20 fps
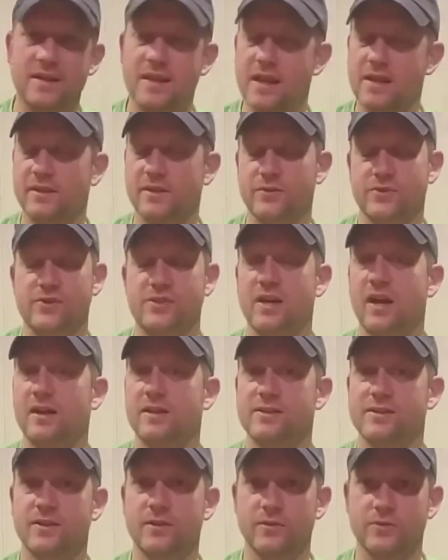There's
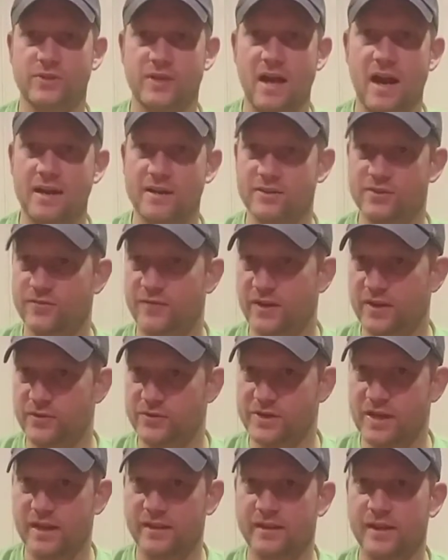tons of those cottage
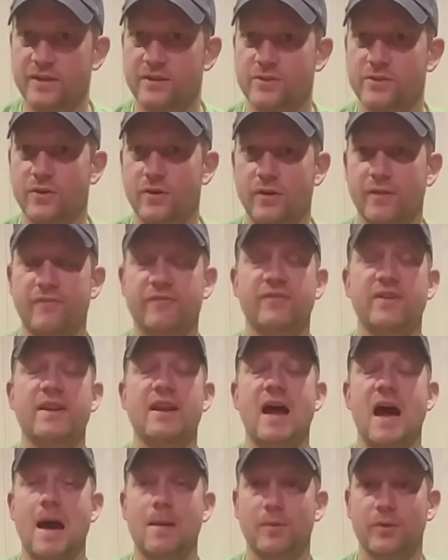vendors out there to do a
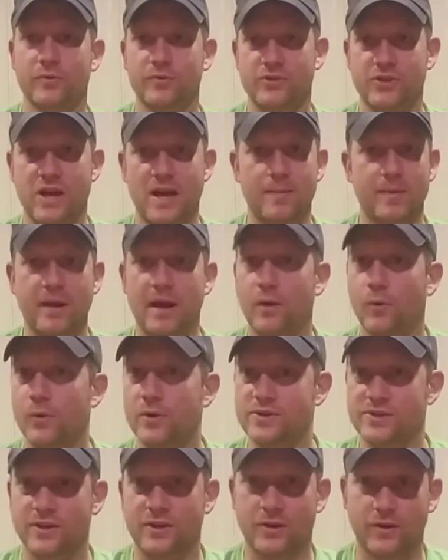phenomenal job, and I
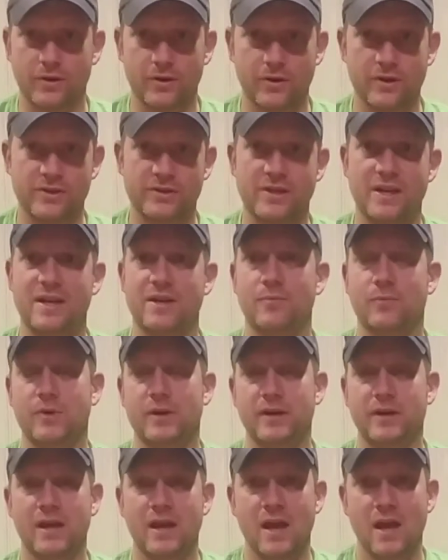always encourage
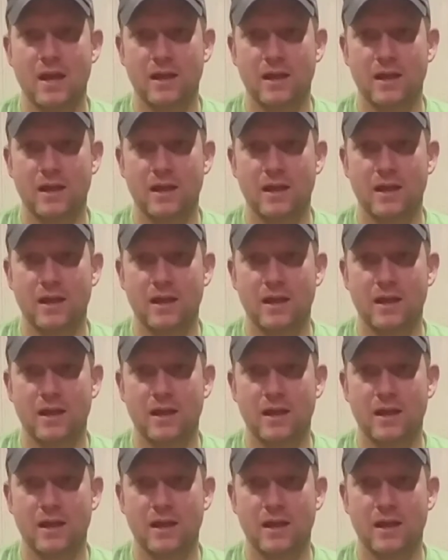anyone